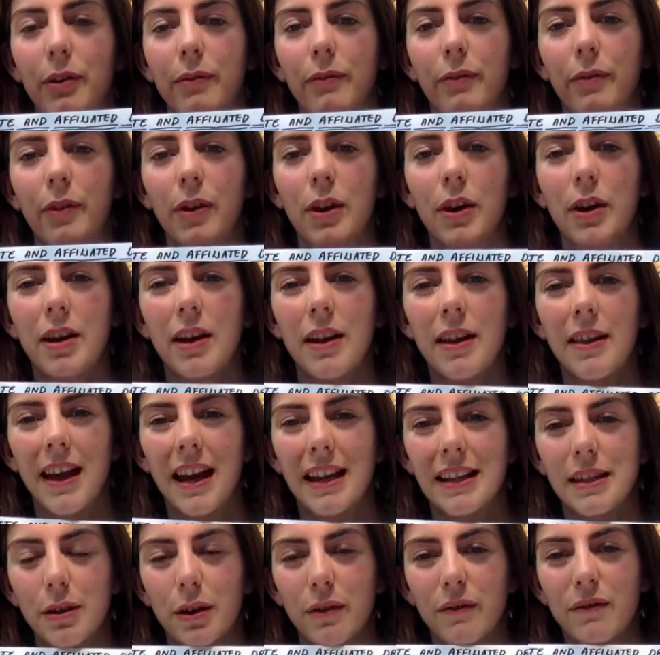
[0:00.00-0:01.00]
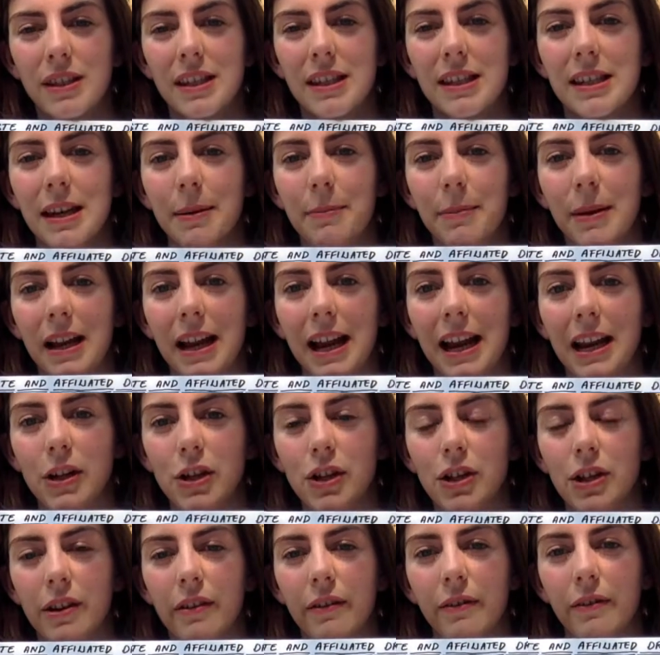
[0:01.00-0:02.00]
of that sort of
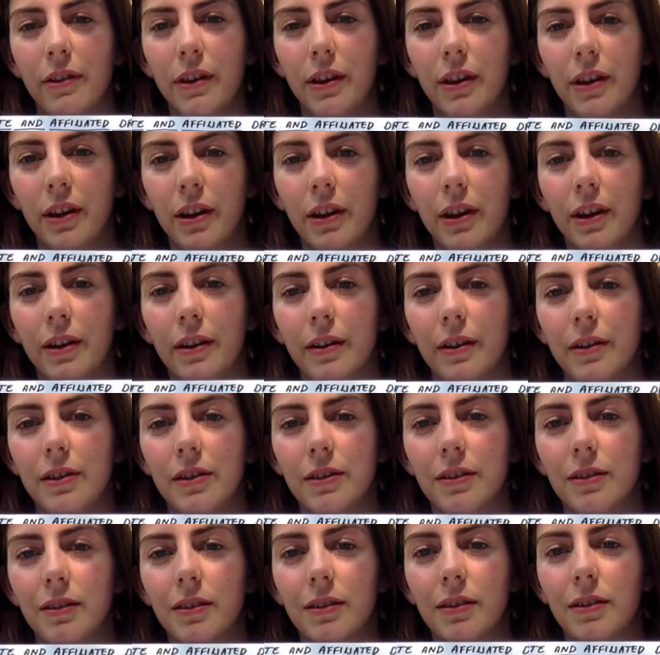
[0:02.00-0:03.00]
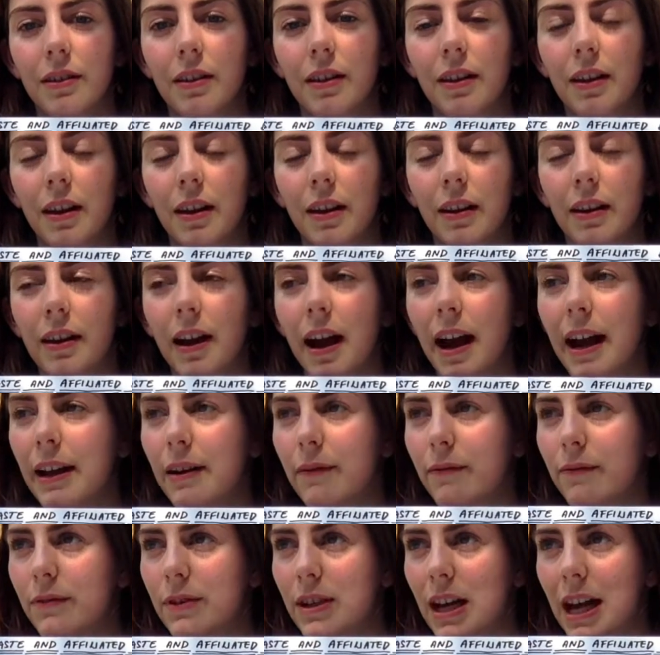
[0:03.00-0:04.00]
stimulation of the kind of
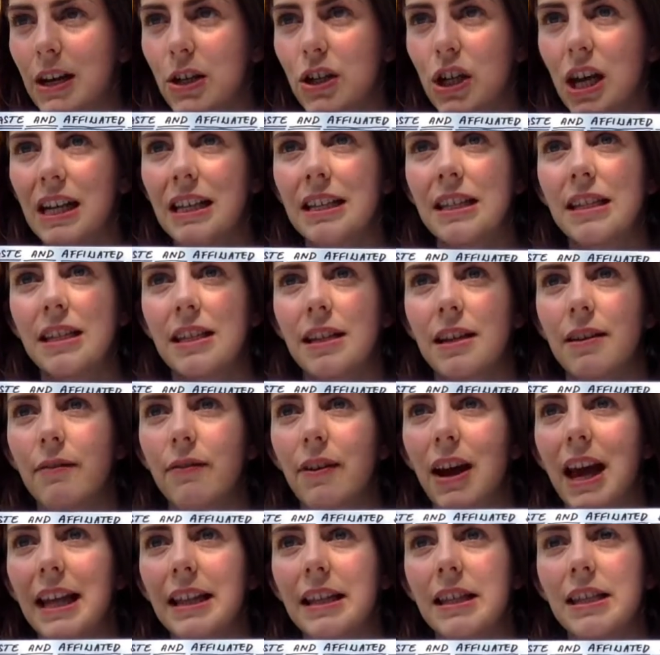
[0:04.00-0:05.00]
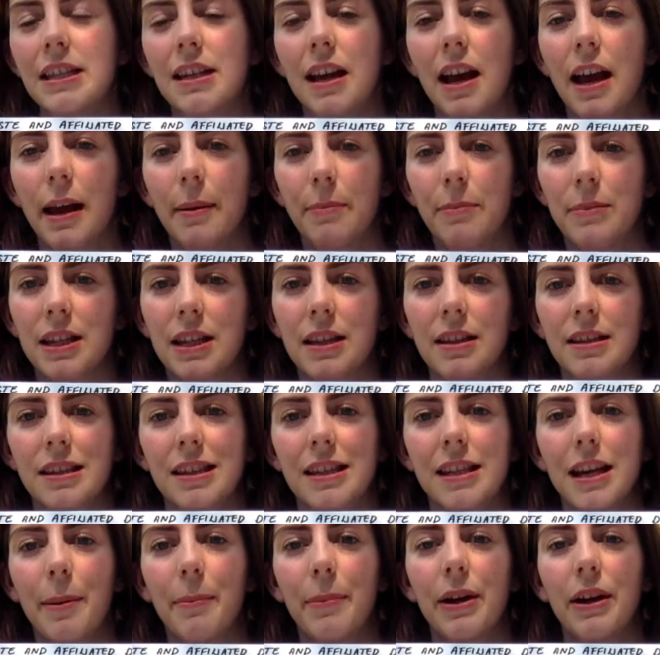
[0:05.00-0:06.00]
digestive enzymes in the
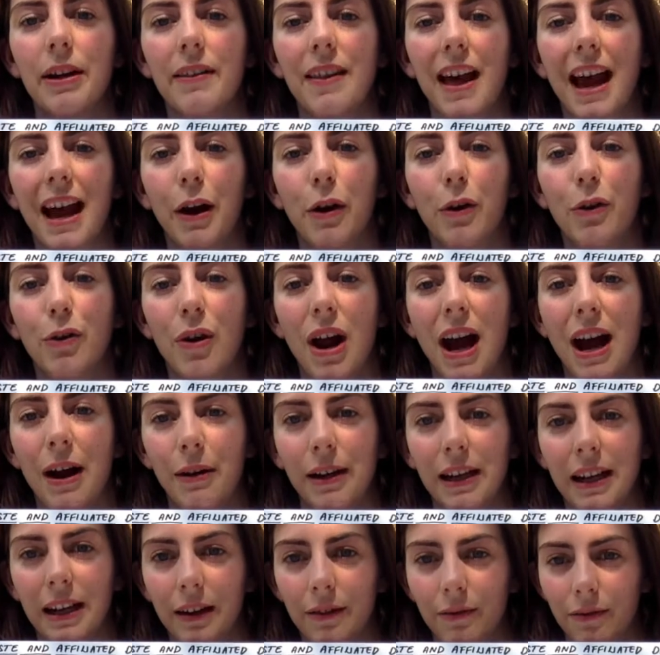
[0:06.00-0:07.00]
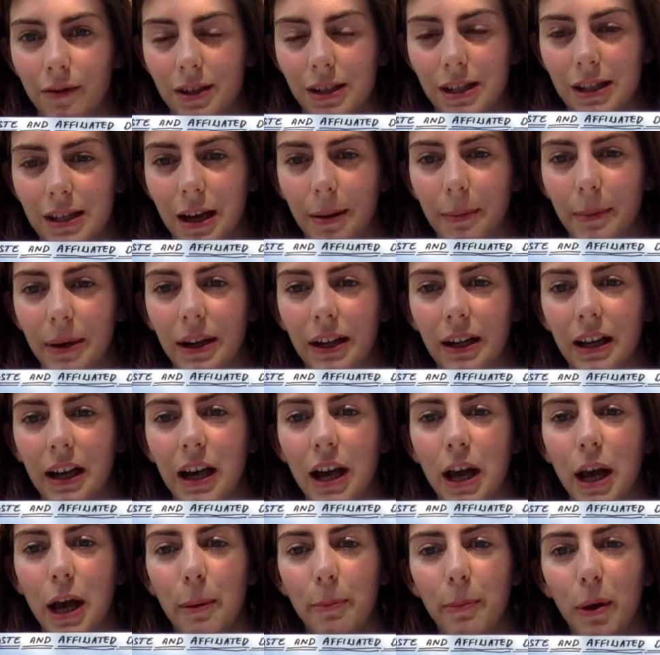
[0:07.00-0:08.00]
stomach, that growling of the stomach,
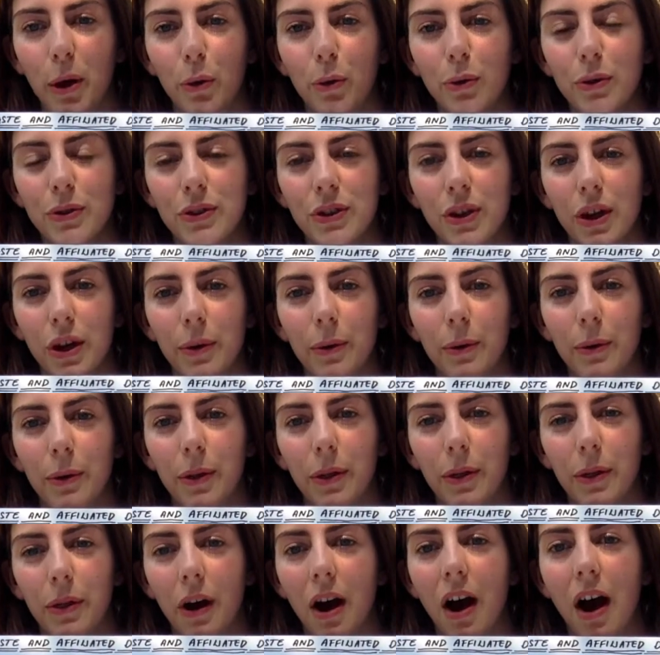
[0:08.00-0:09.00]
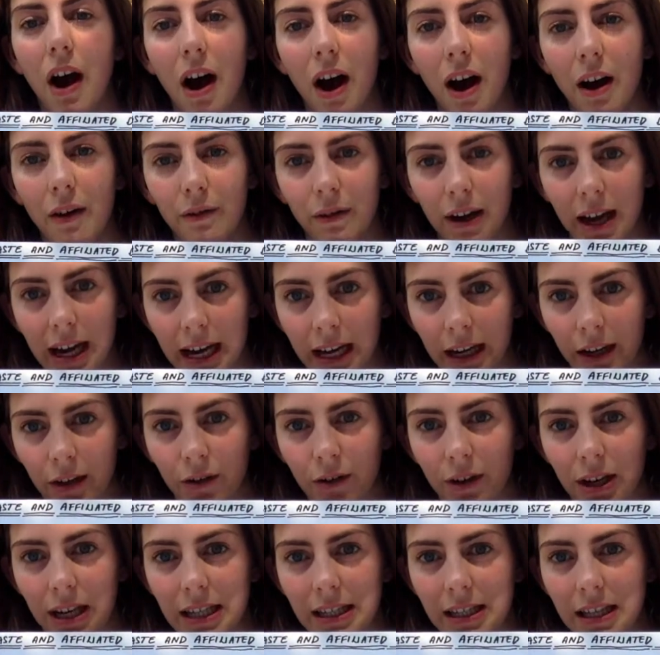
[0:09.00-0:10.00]
but also the heart rate
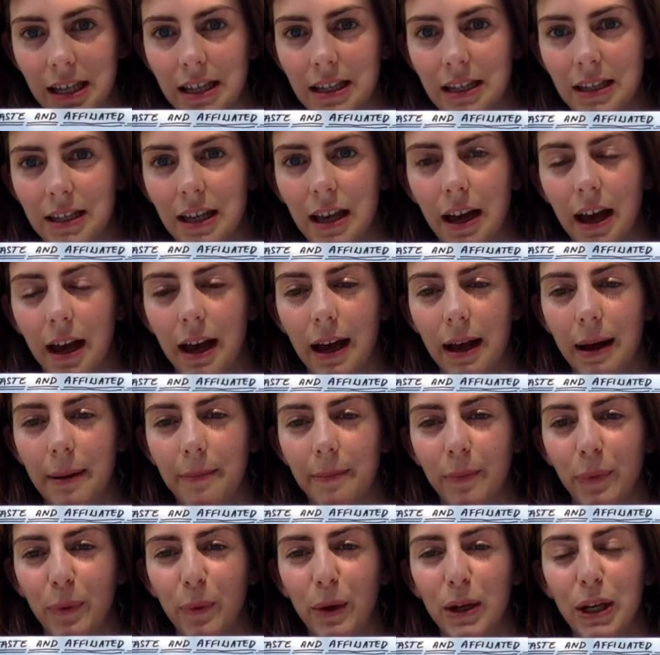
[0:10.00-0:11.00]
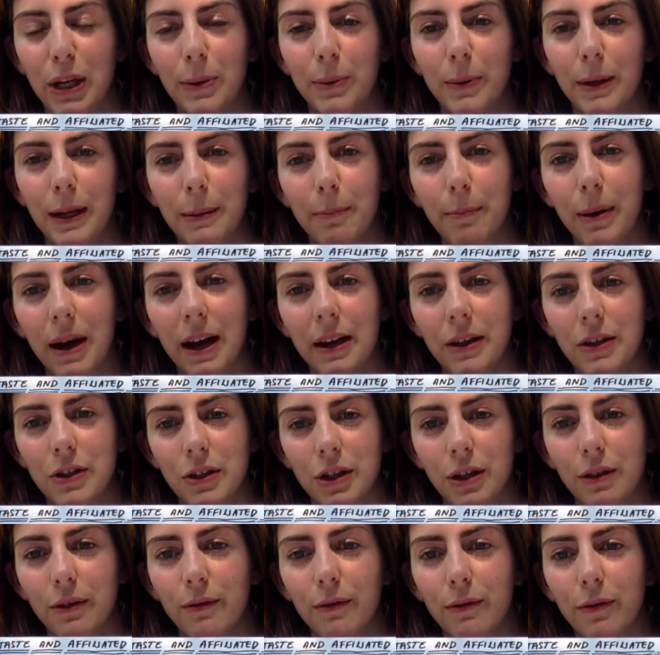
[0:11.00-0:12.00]
increases when you eat
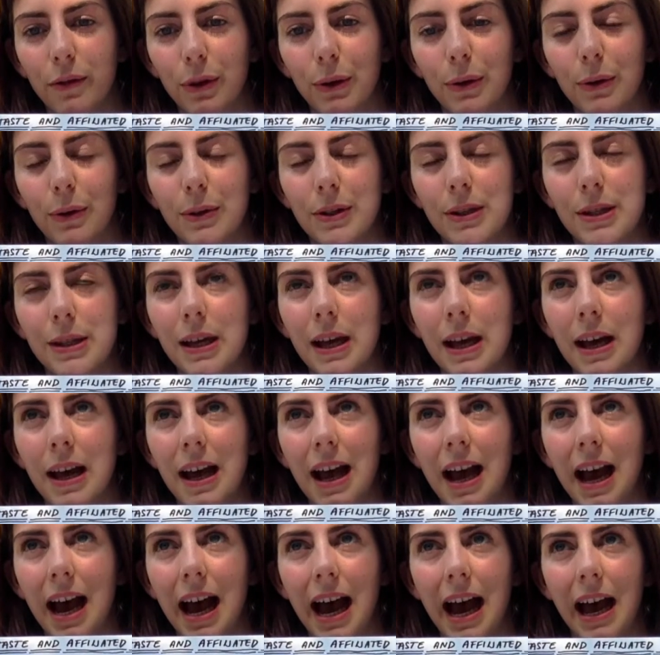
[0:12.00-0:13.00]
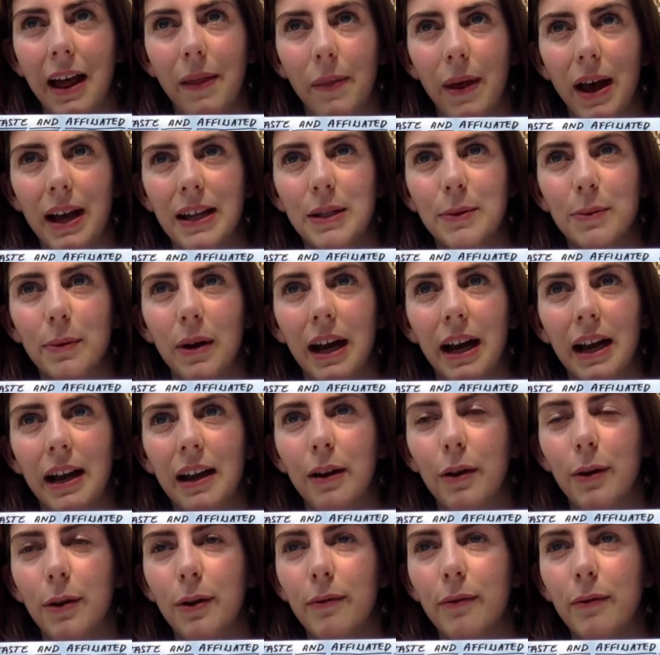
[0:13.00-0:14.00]
pungent foods, and that's why a
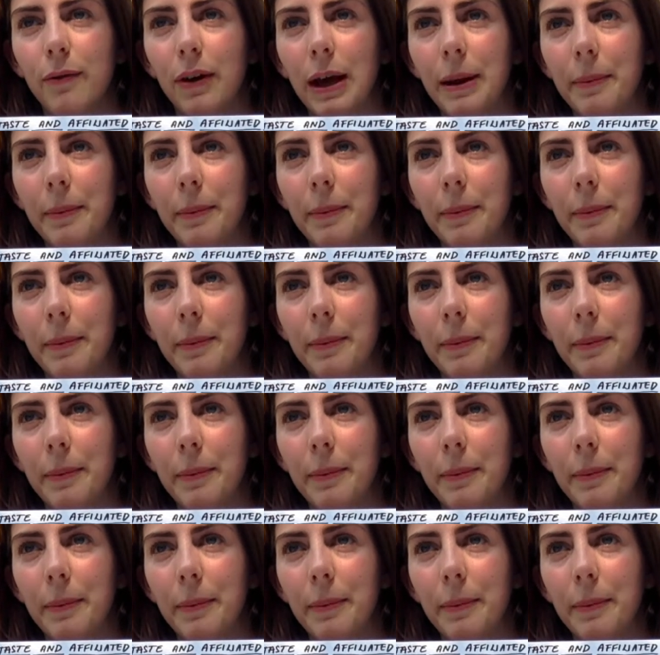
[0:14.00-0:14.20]
lot of